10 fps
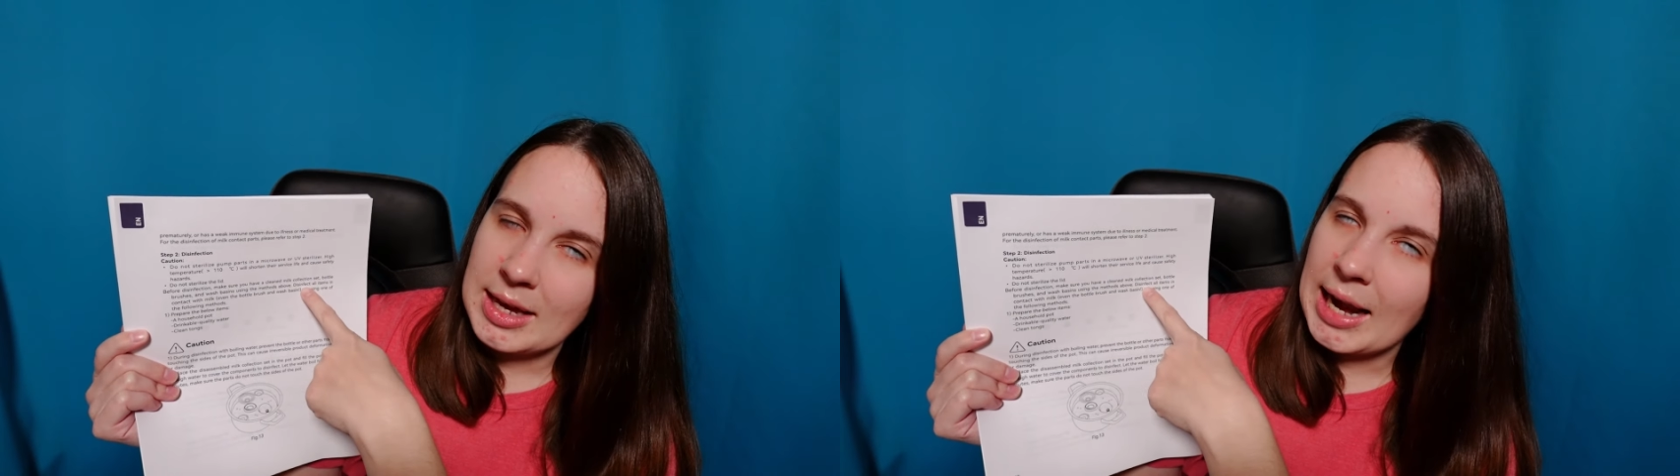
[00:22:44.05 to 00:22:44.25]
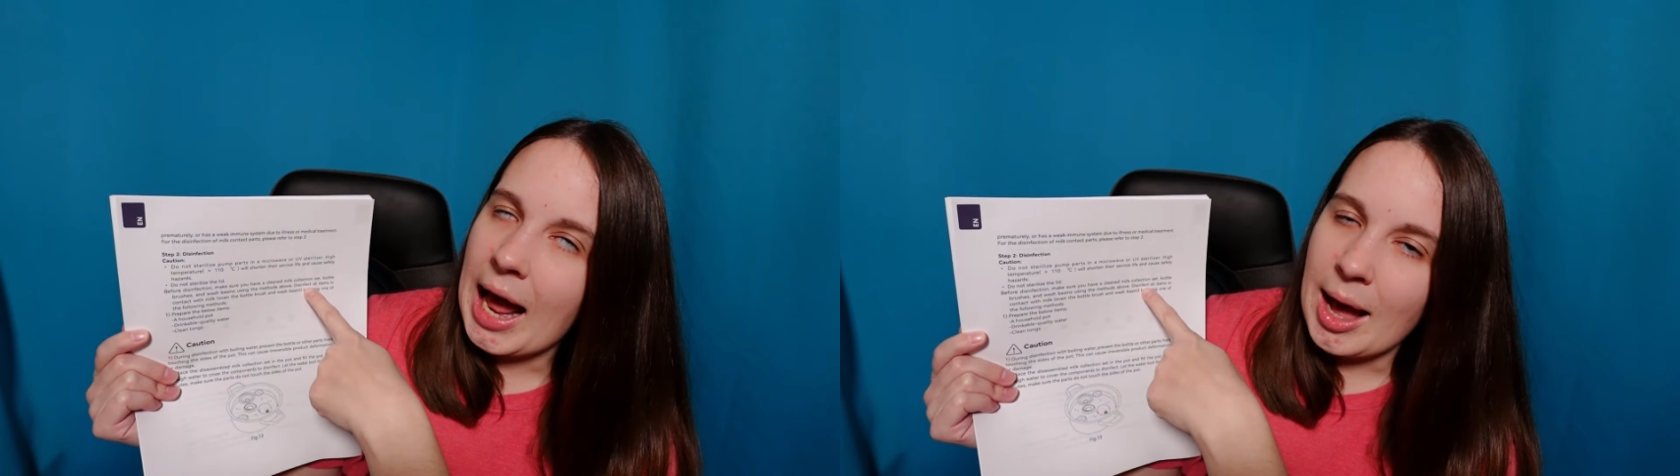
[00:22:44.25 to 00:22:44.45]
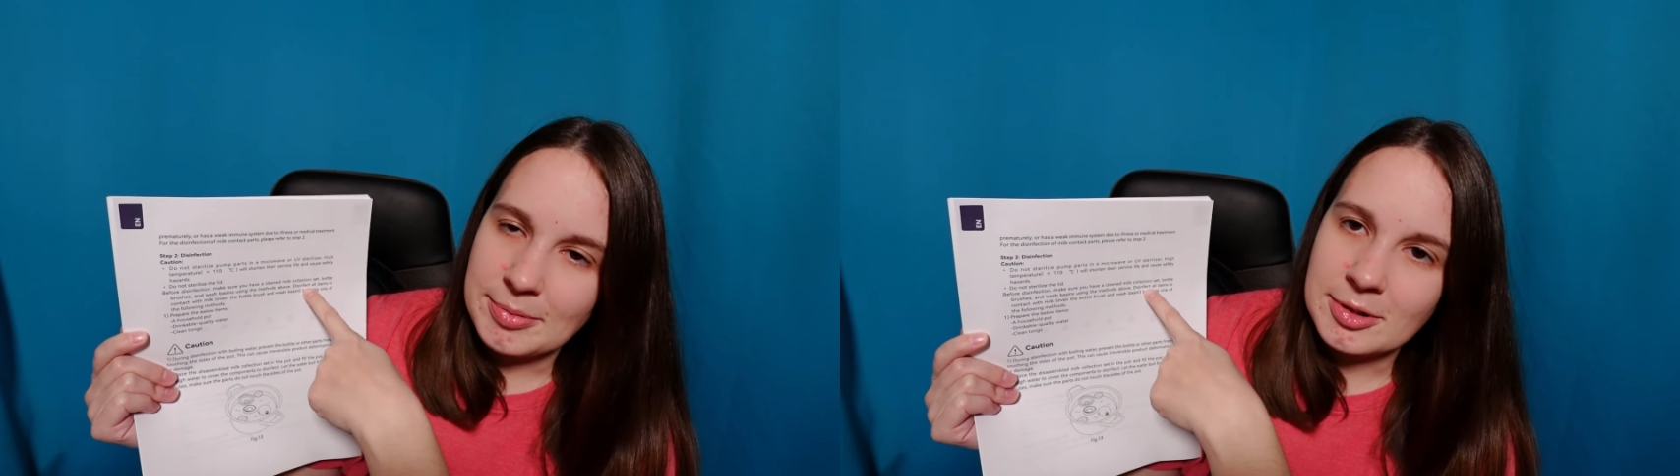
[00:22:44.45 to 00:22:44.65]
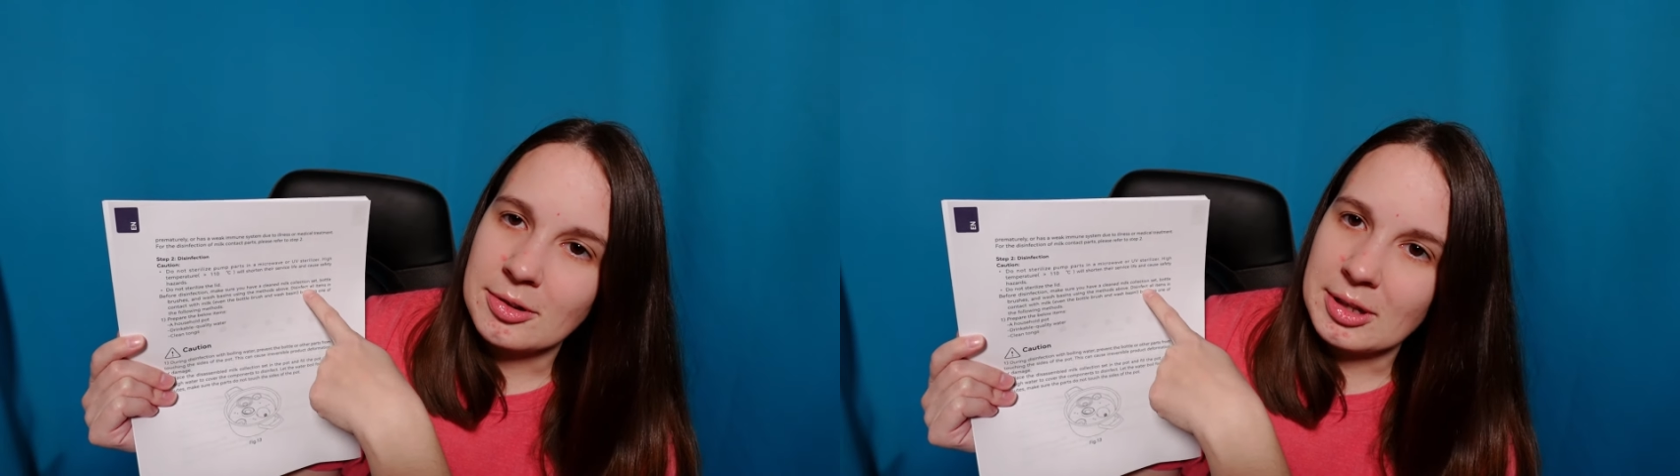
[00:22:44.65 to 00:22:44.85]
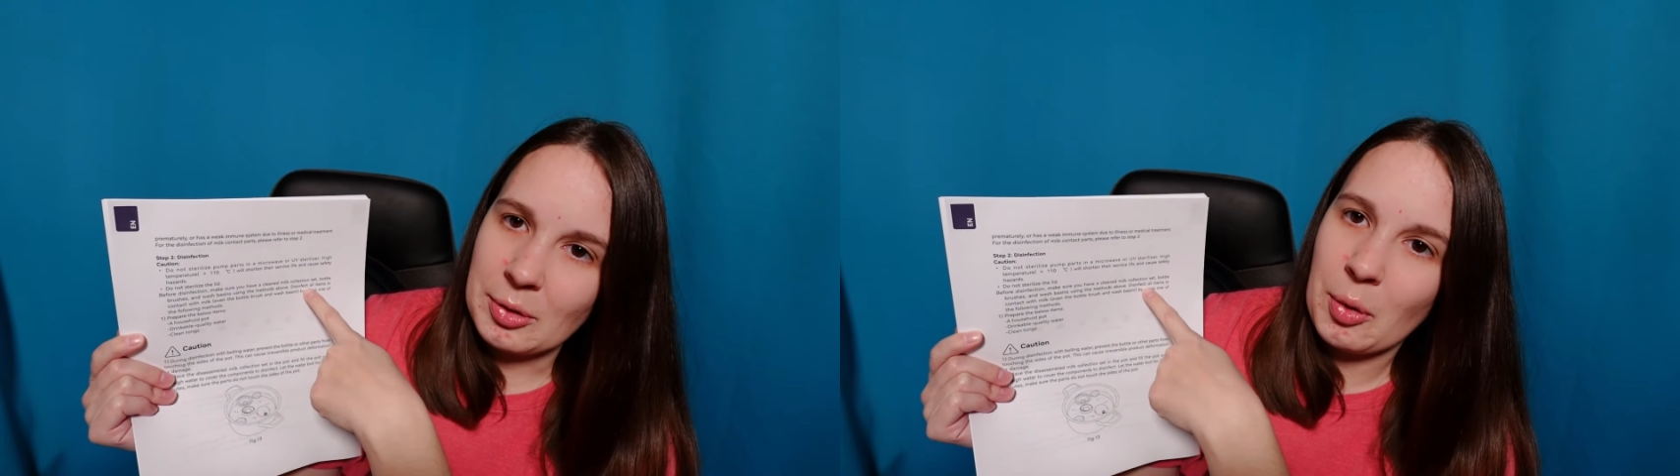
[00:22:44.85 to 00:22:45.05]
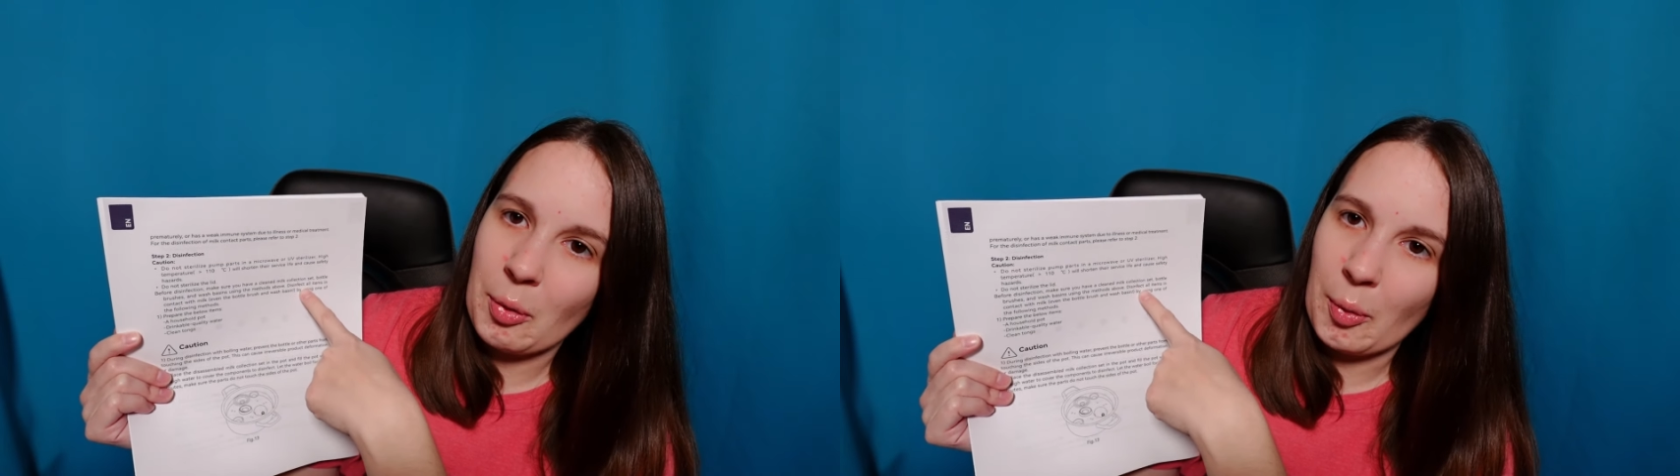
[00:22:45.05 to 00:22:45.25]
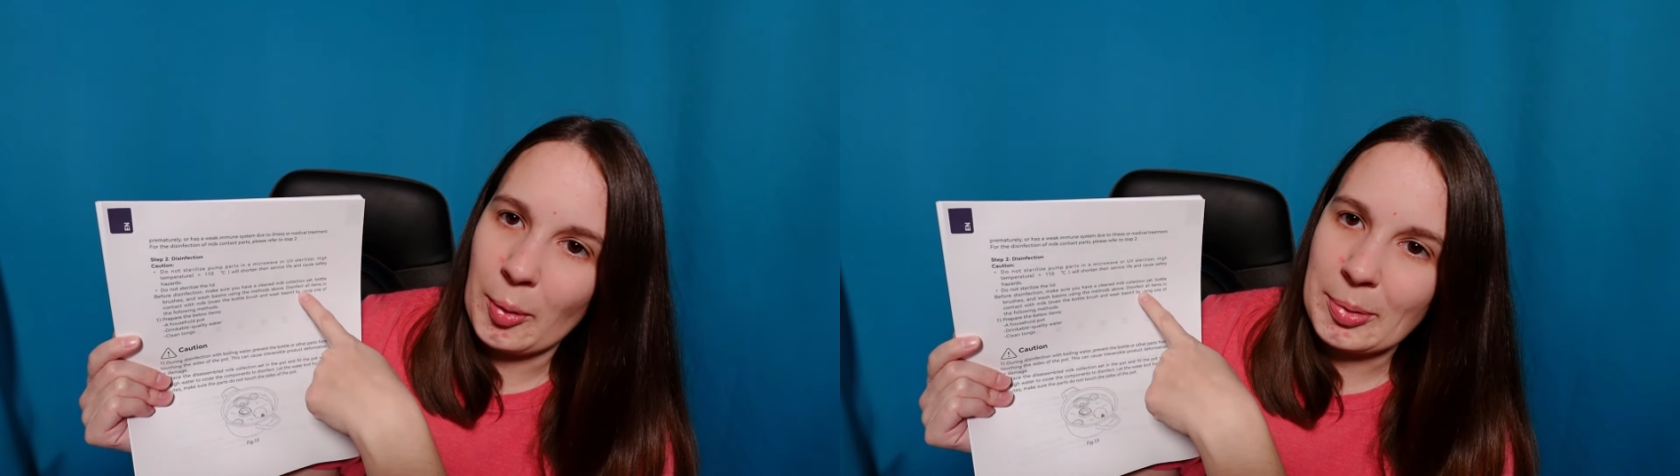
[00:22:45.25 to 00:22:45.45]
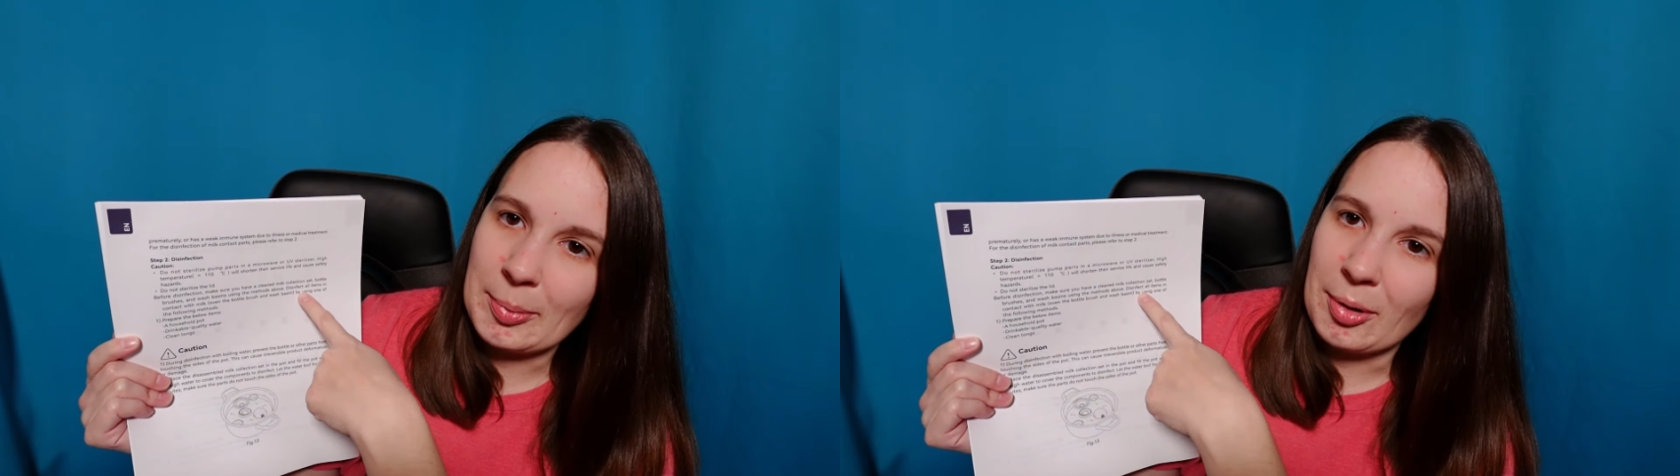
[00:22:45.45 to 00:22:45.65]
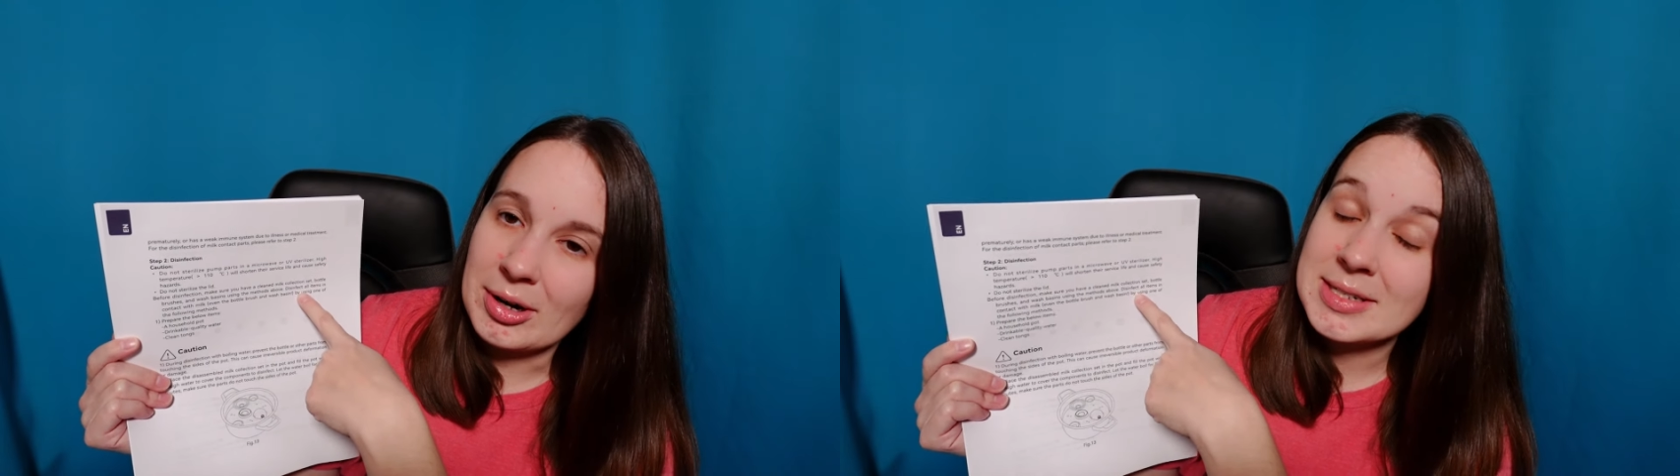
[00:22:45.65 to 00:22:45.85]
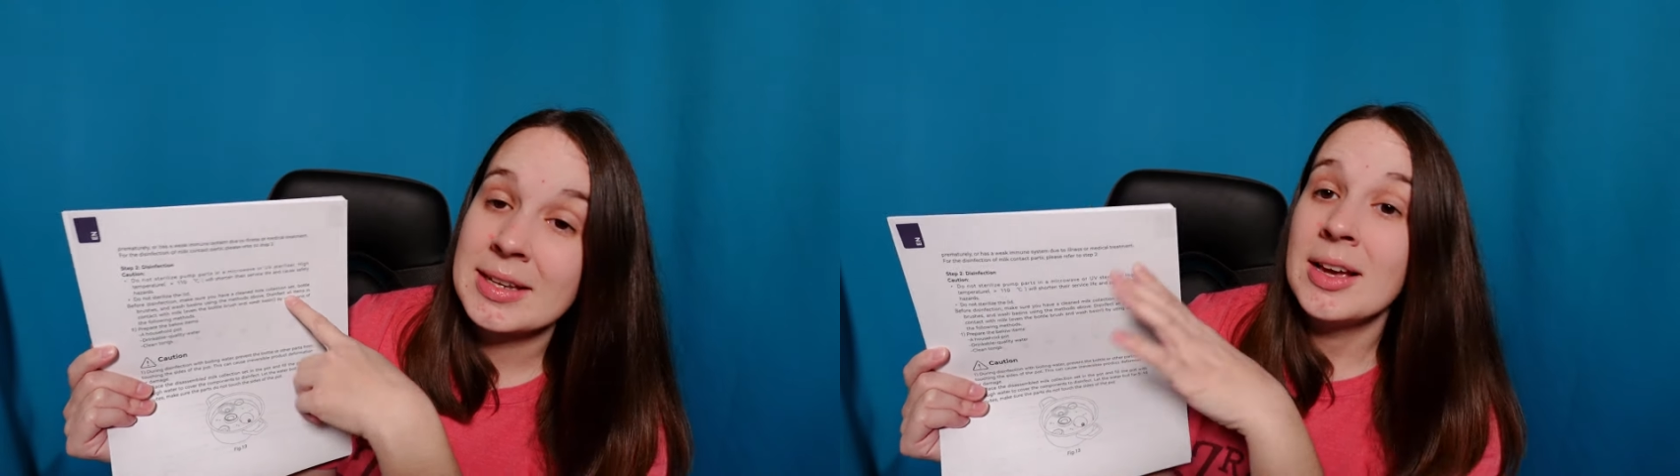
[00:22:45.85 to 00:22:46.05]
and absolutely will warp your
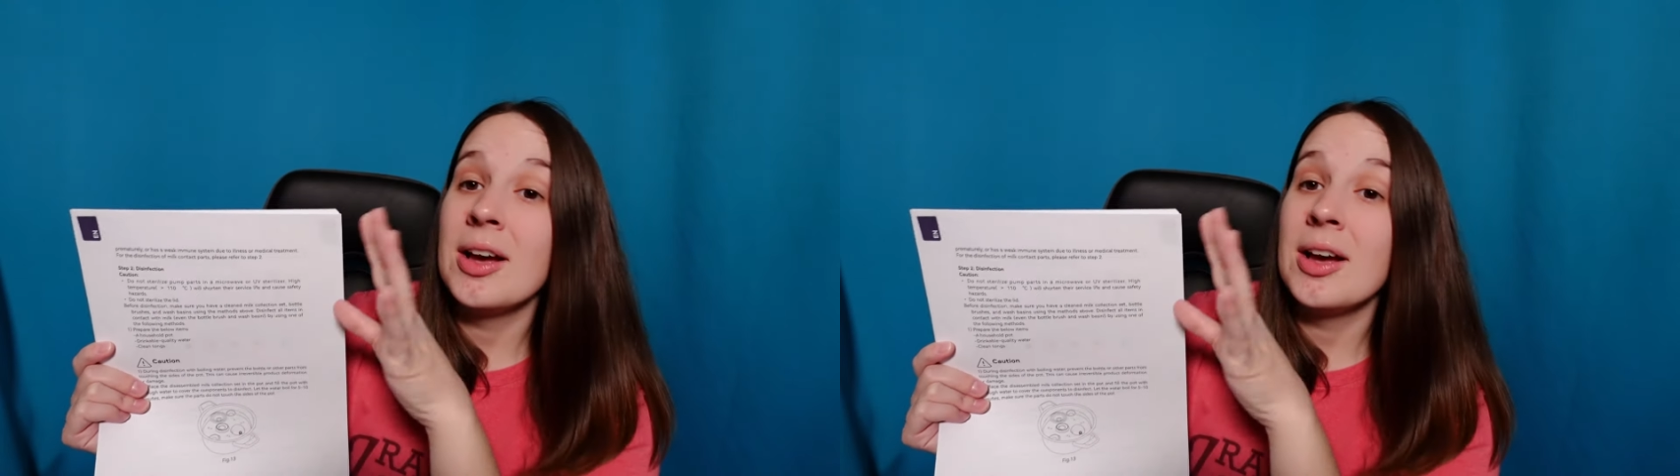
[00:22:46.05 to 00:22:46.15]
parts.